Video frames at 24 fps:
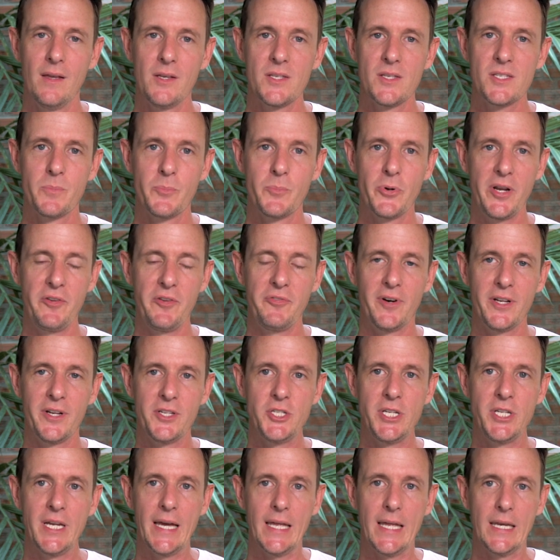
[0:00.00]
Some pretty fun
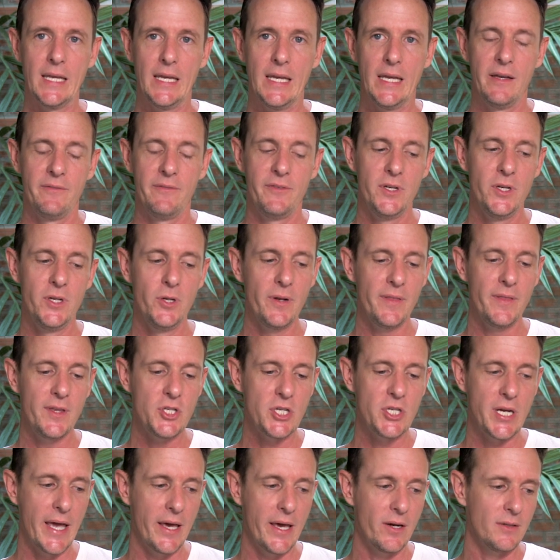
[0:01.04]
shit. If you're new to the
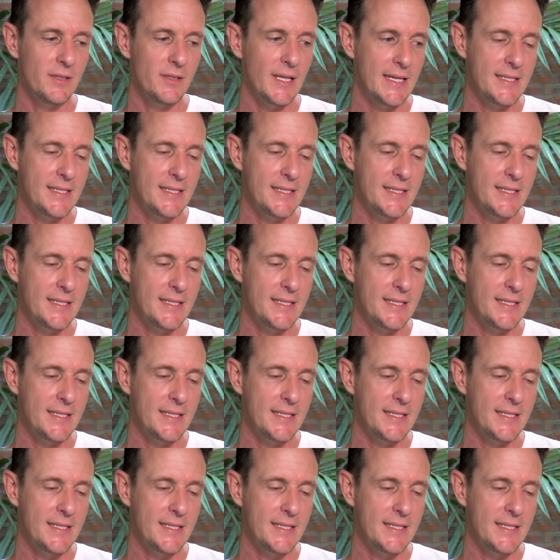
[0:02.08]
channel,